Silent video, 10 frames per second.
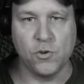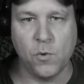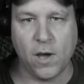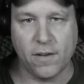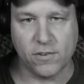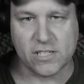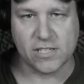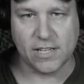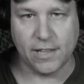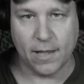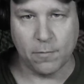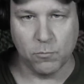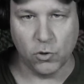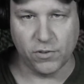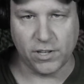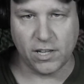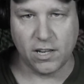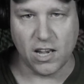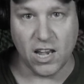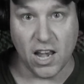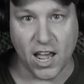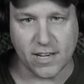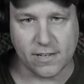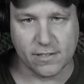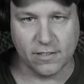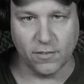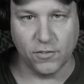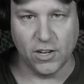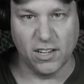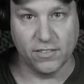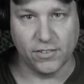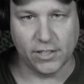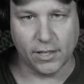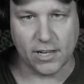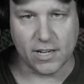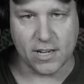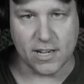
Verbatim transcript: you ever seen that movie, Night of the Living